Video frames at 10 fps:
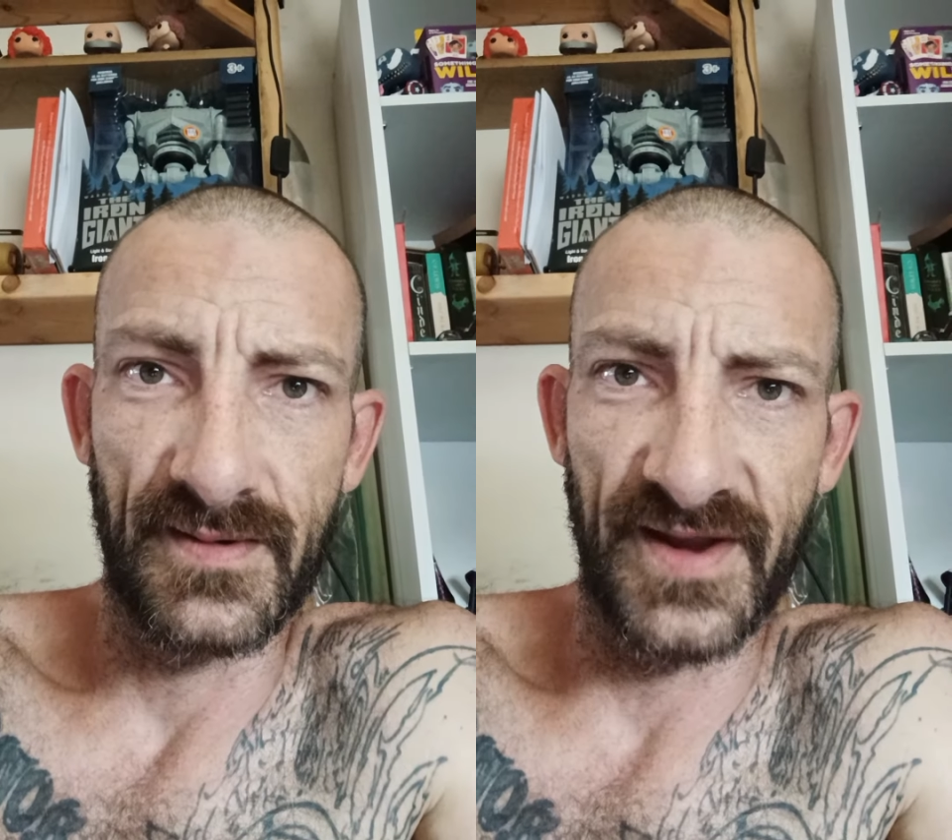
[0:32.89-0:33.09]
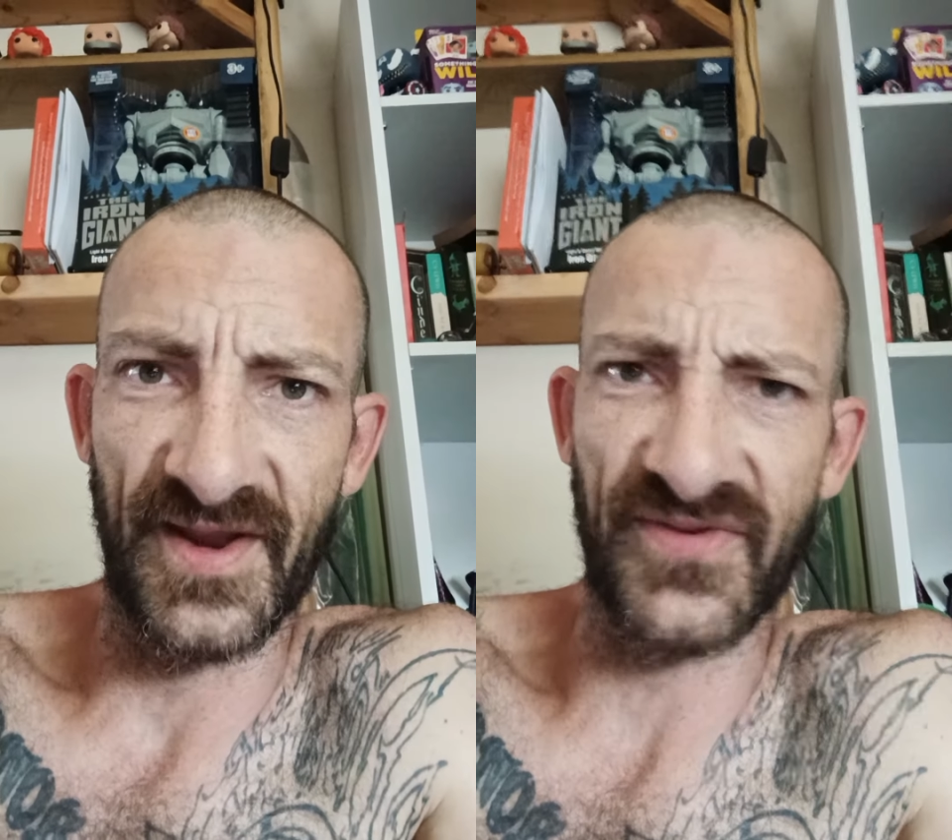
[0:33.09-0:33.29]

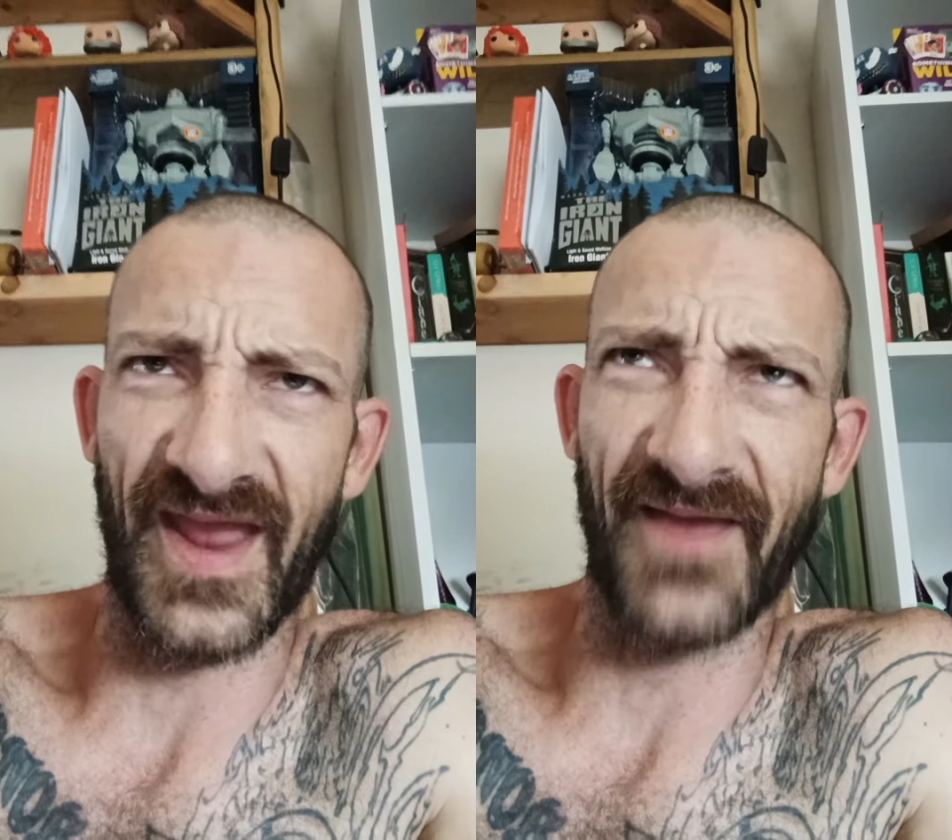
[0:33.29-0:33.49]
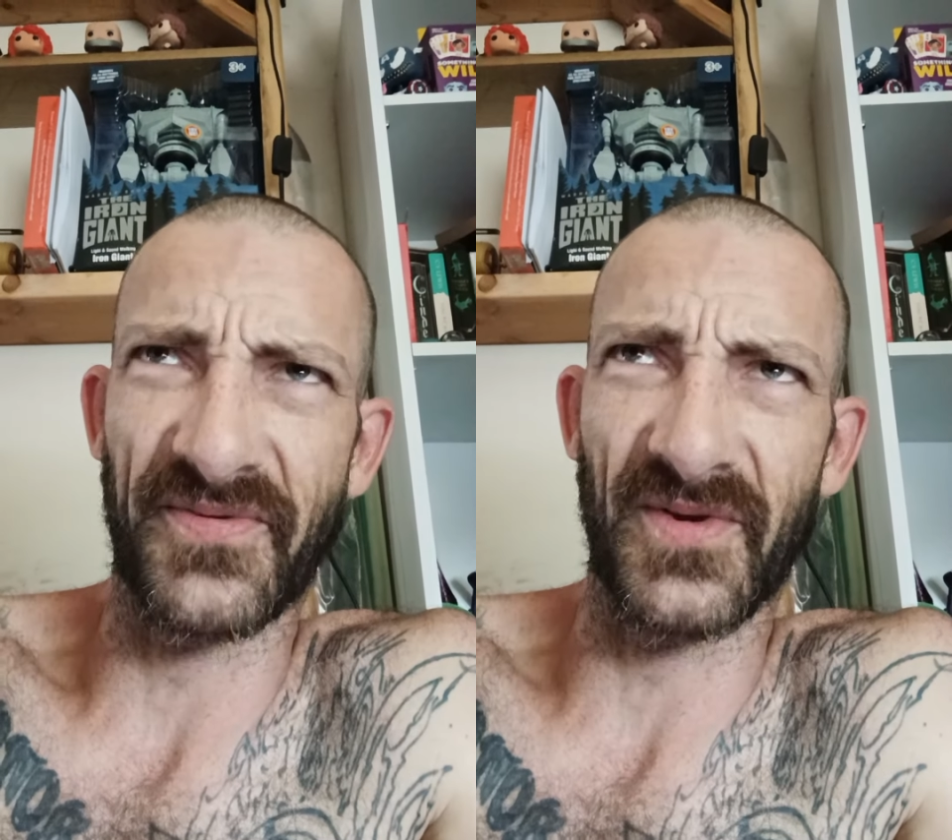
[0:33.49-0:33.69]
It does
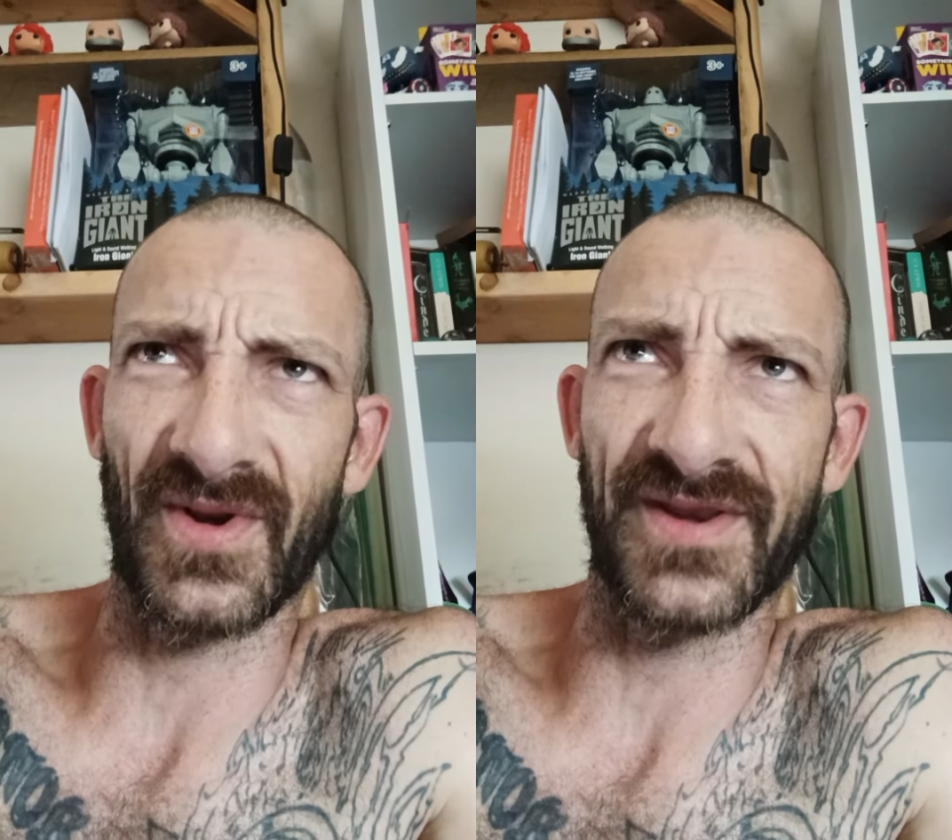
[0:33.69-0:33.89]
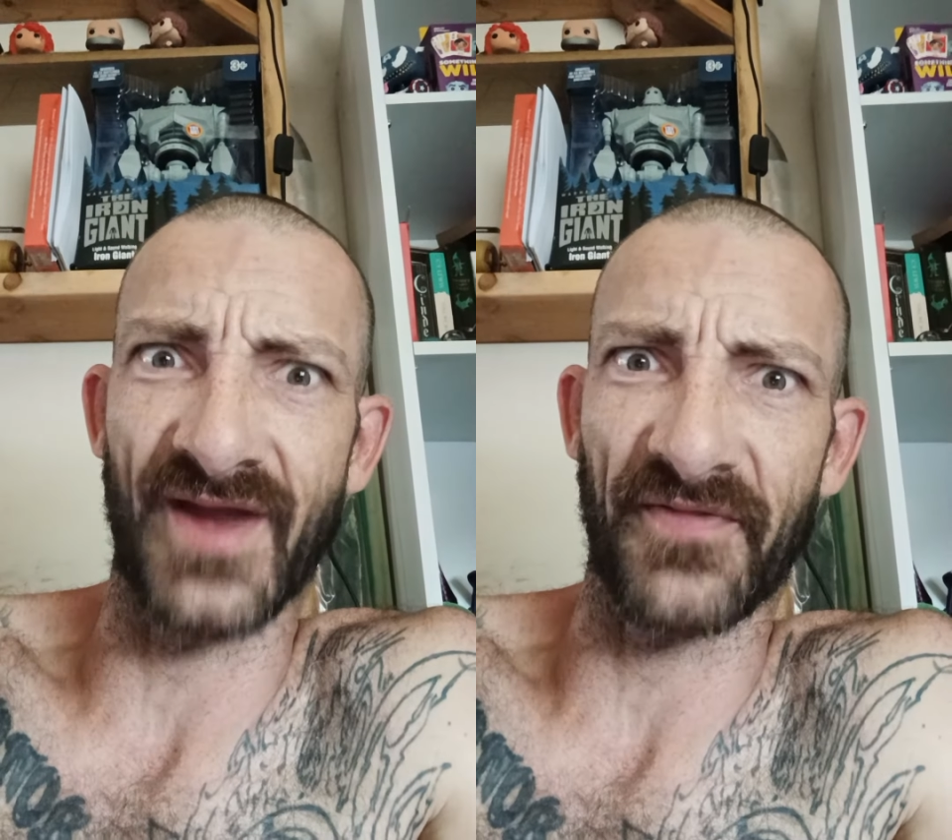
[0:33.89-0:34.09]

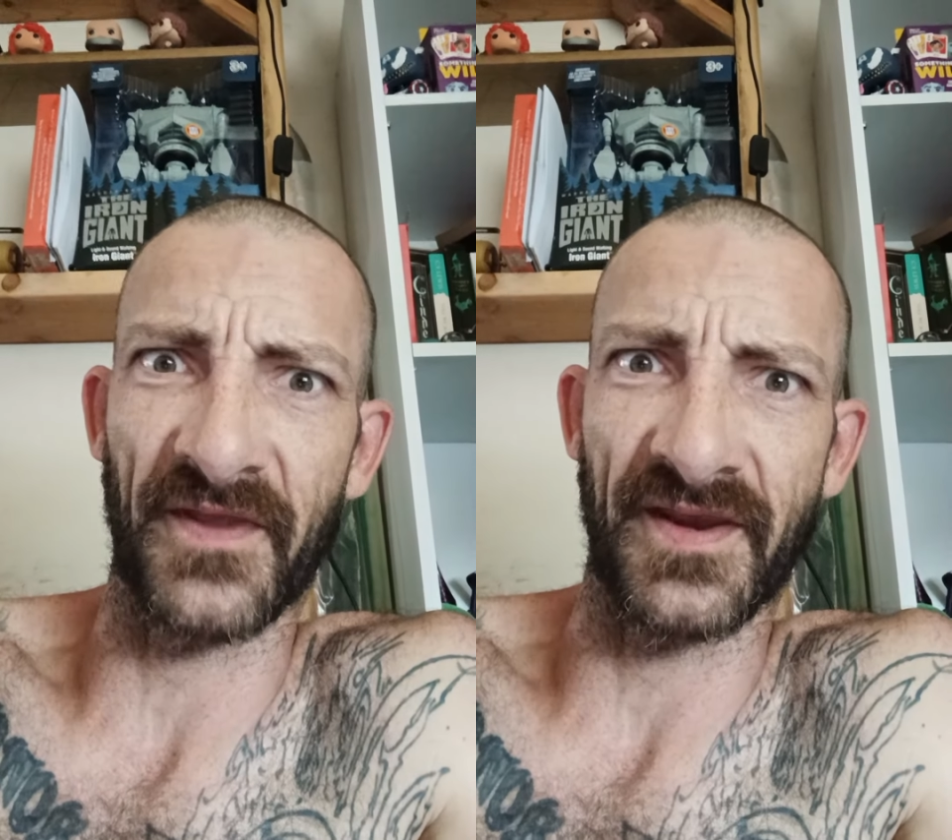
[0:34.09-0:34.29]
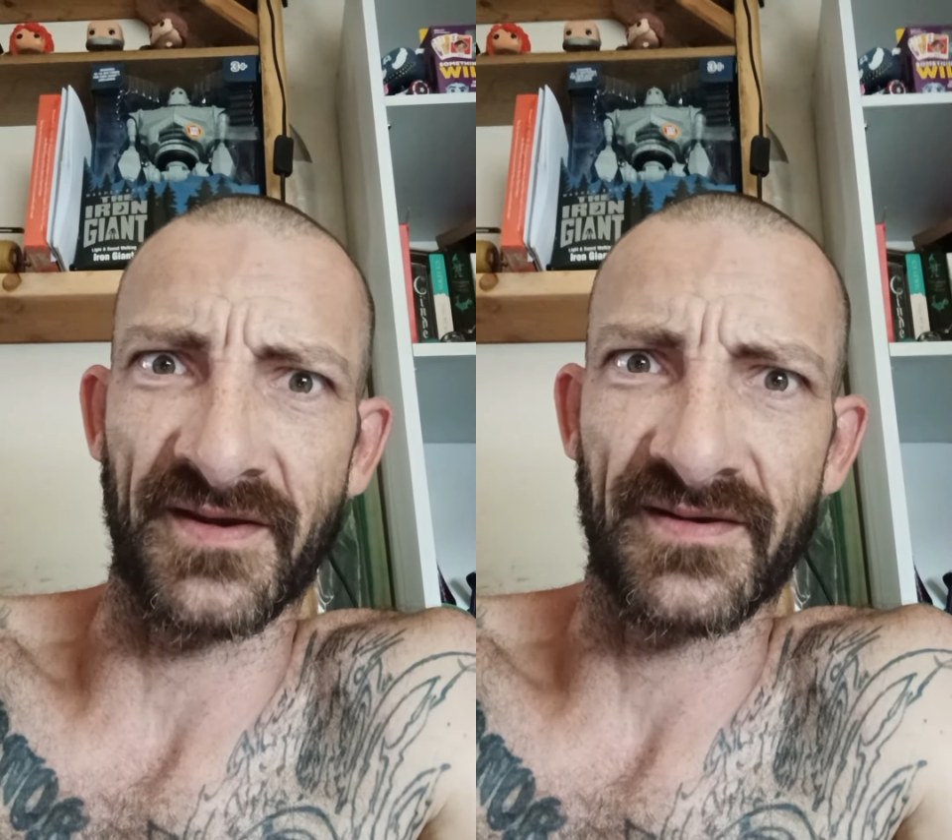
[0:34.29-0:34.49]
absolutely
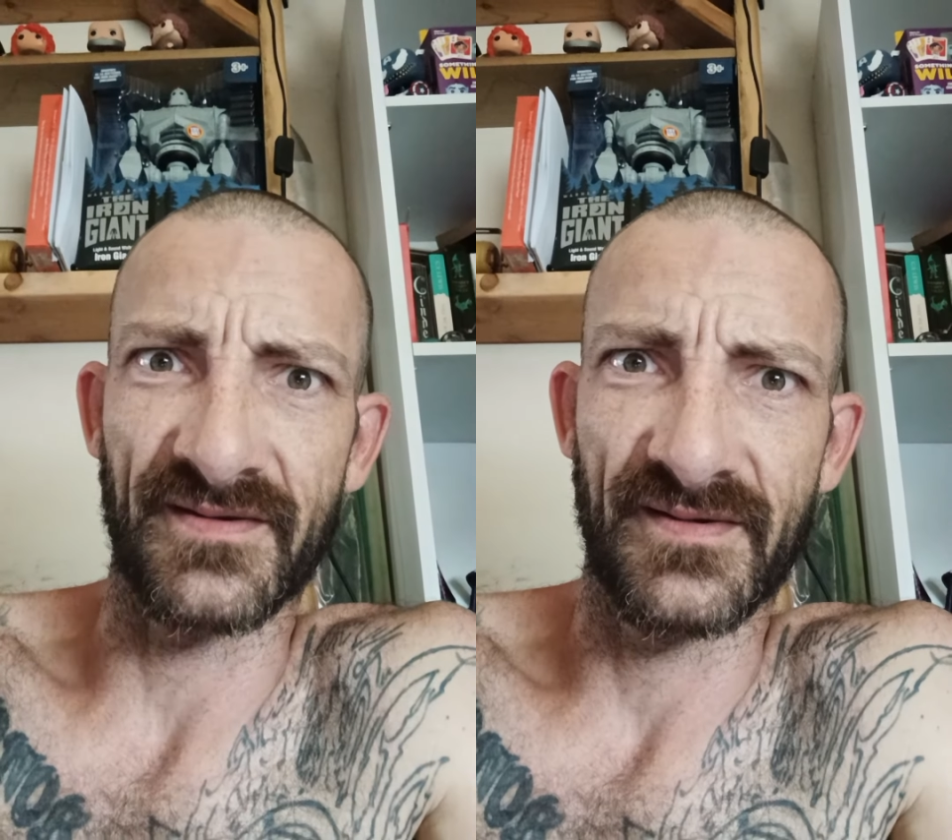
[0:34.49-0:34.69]
nothing